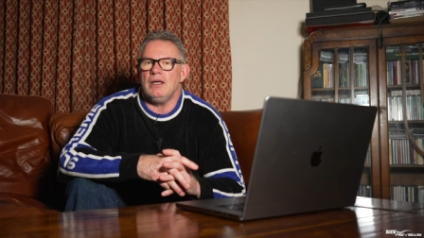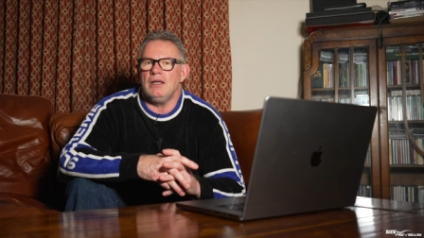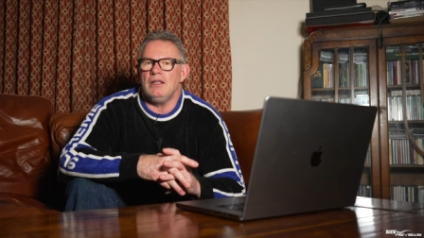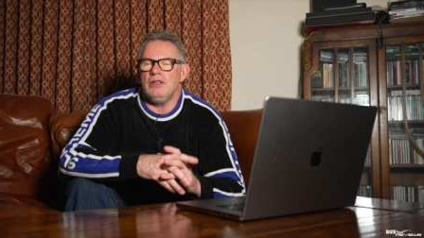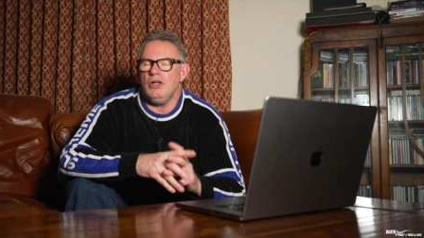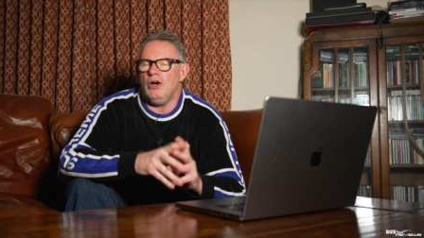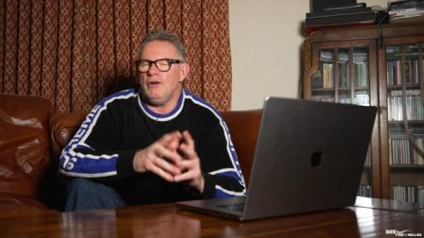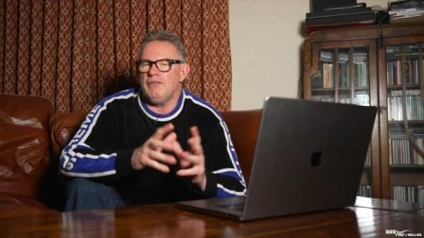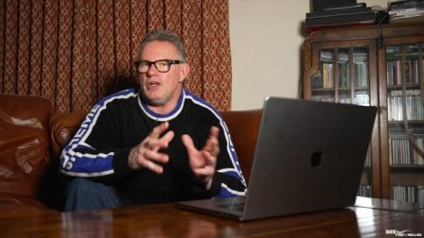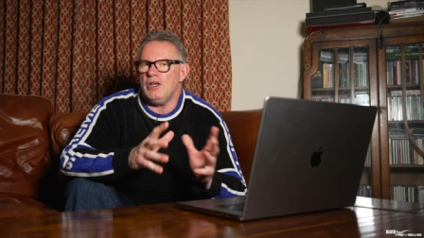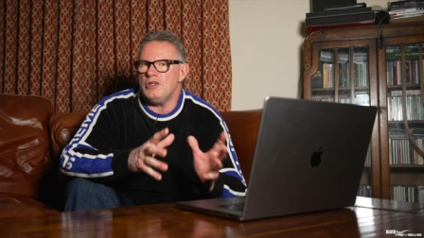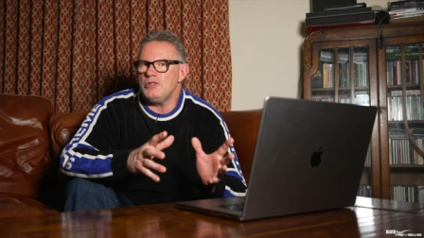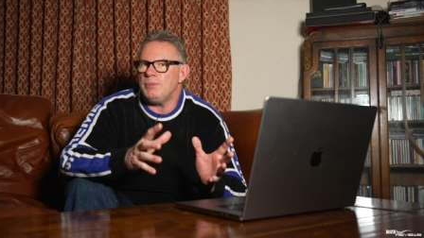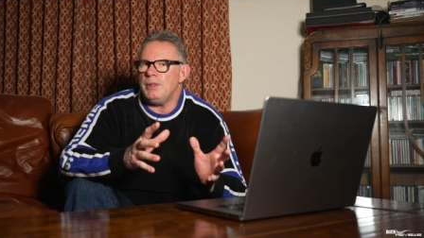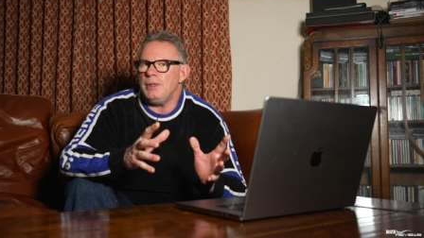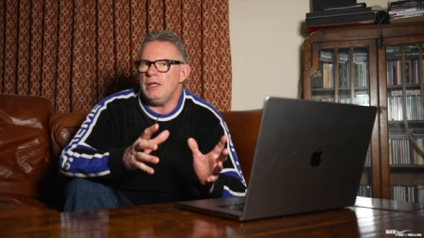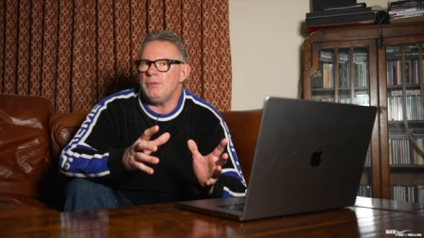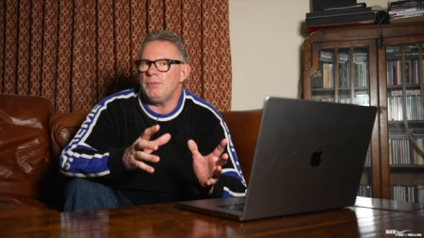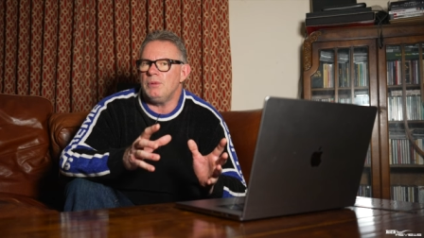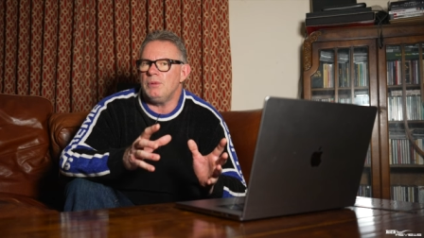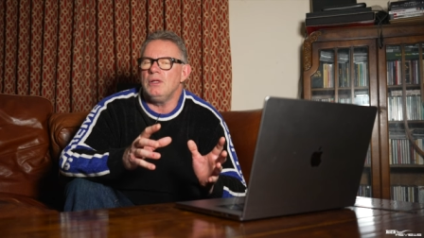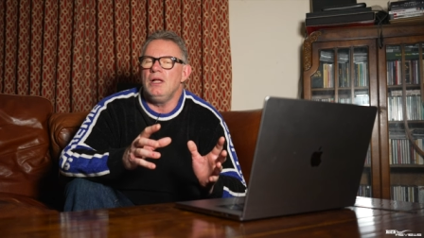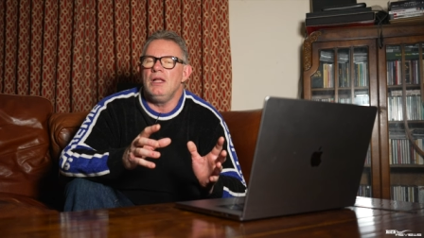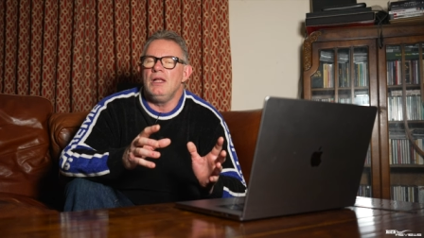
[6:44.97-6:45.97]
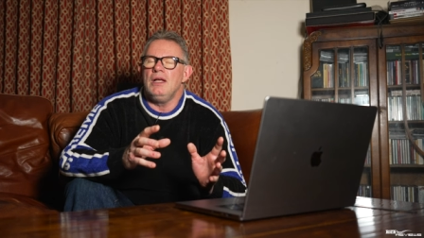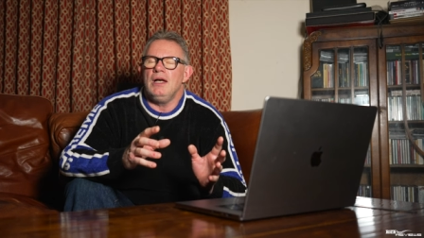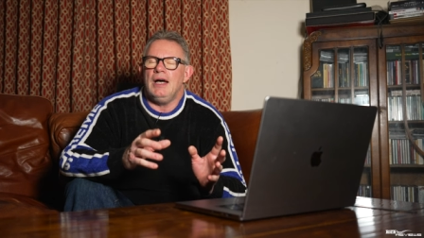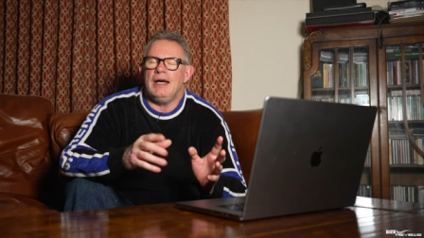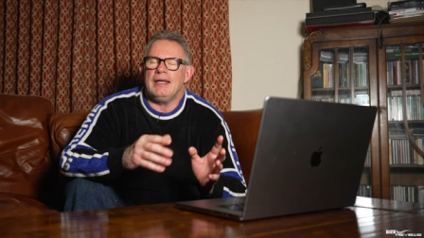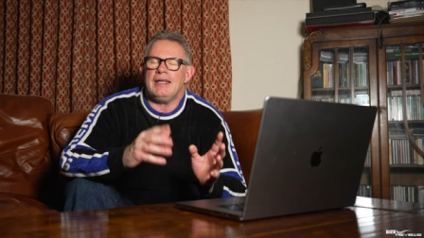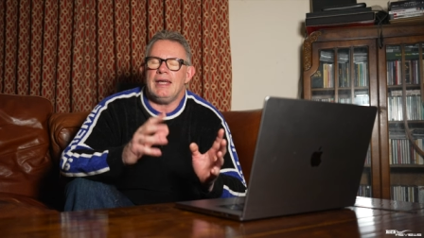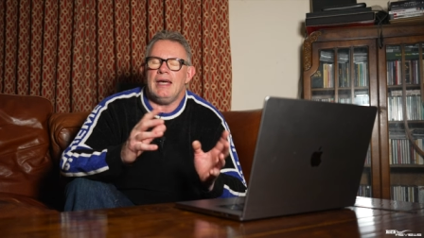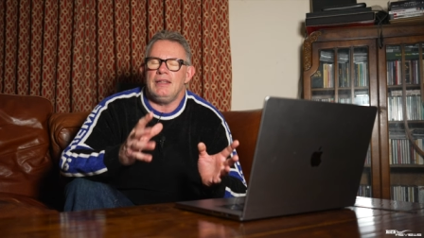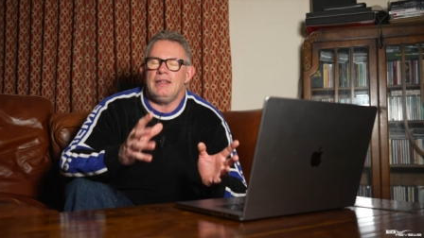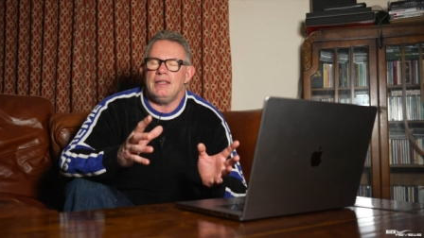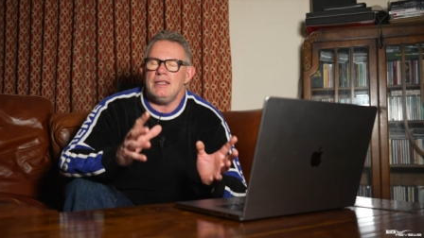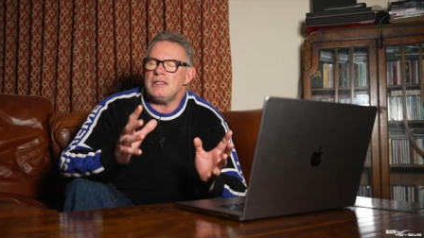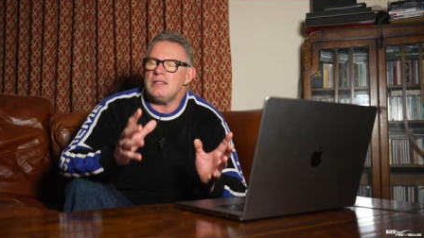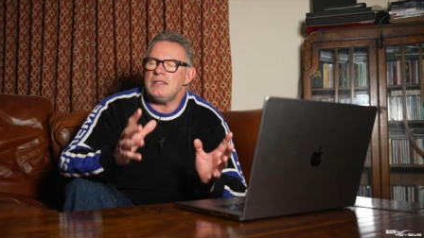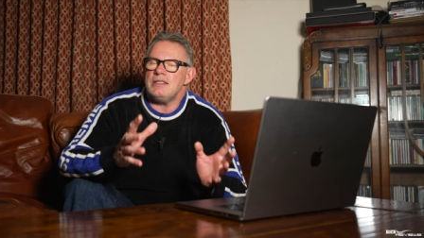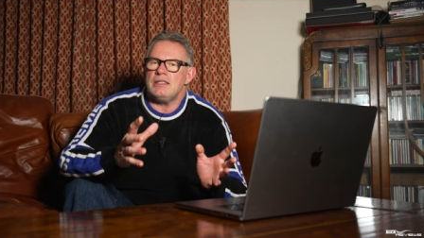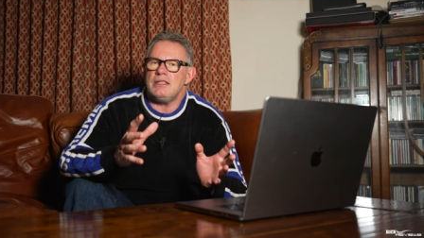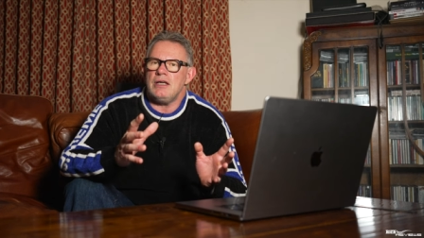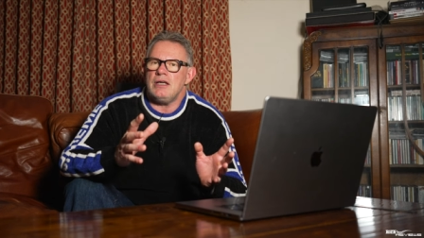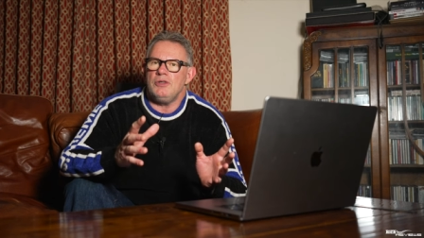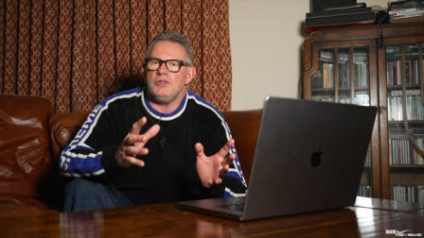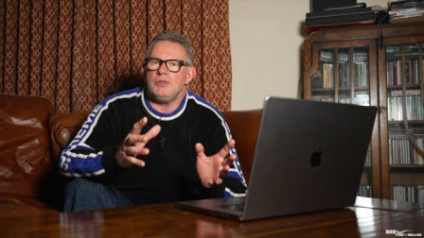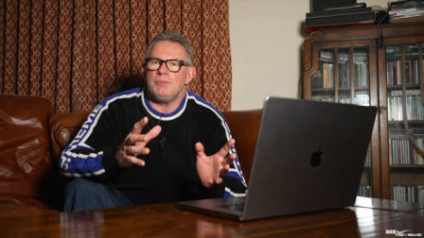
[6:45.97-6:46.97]
A lot of those people, again, this
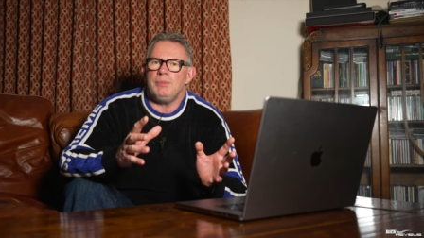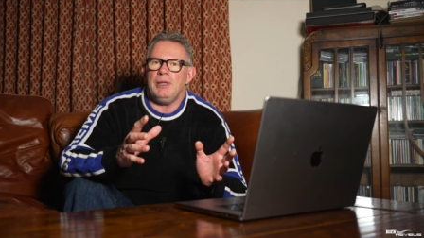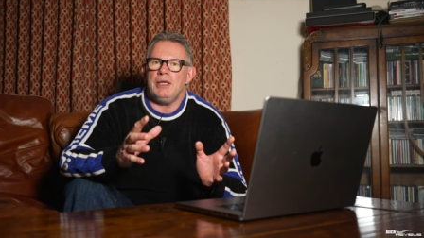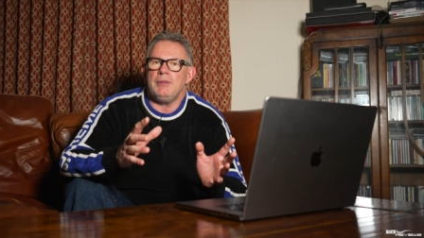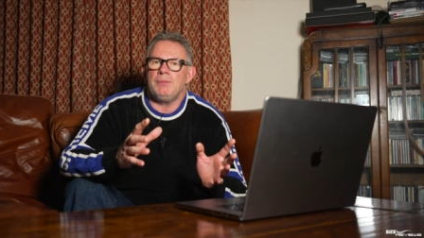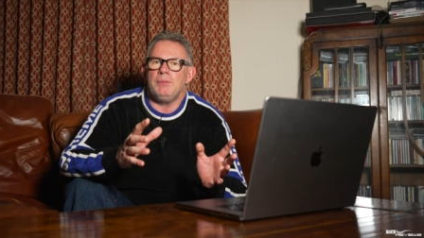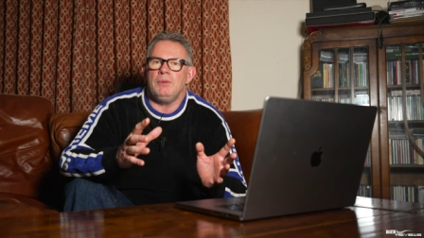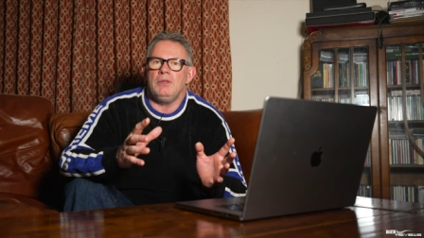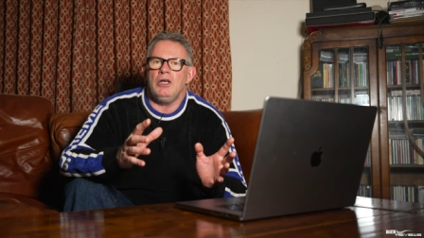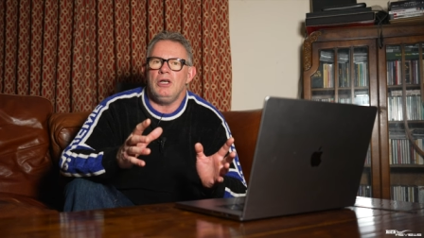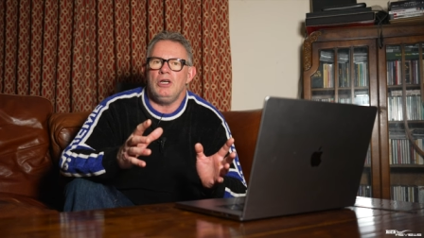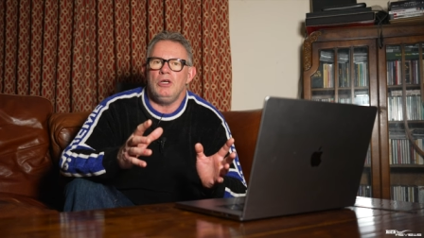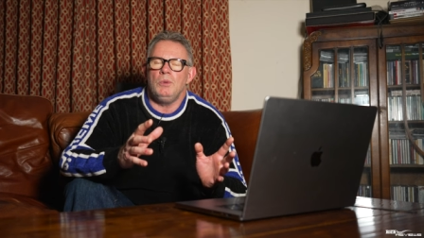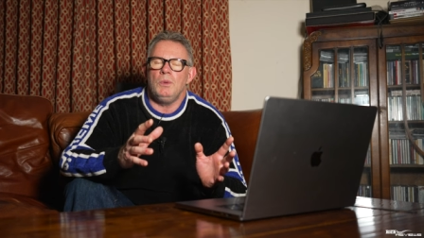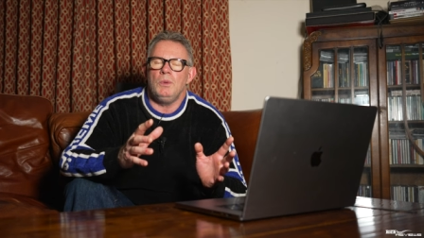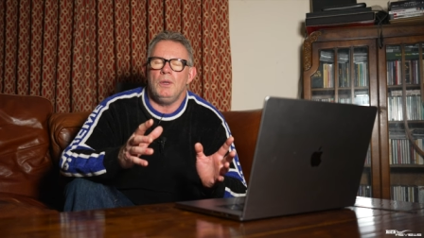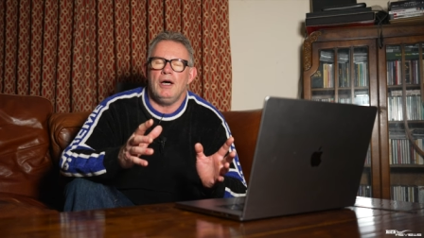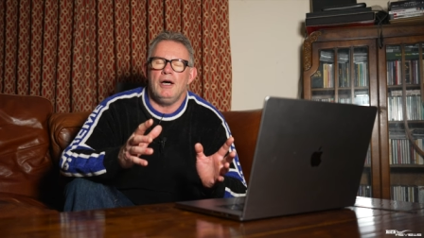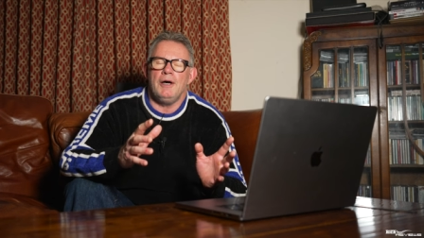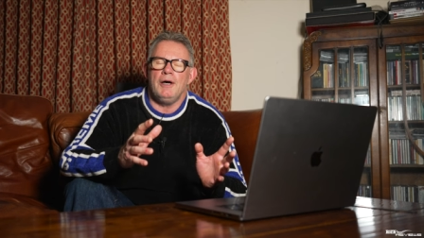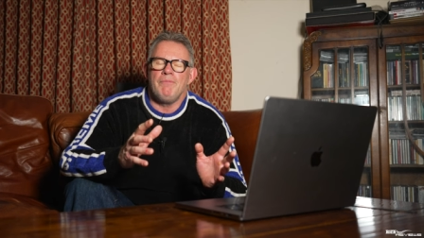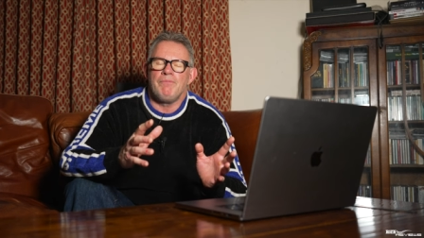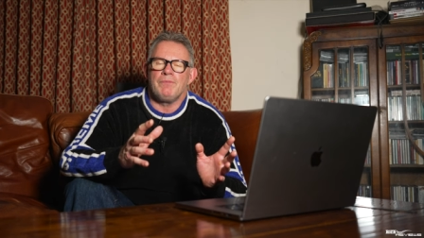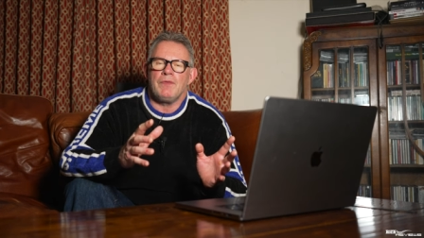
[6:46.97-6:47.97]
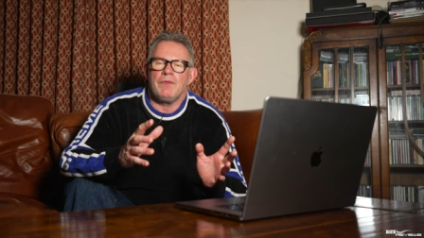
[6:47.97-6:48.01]
is those people who were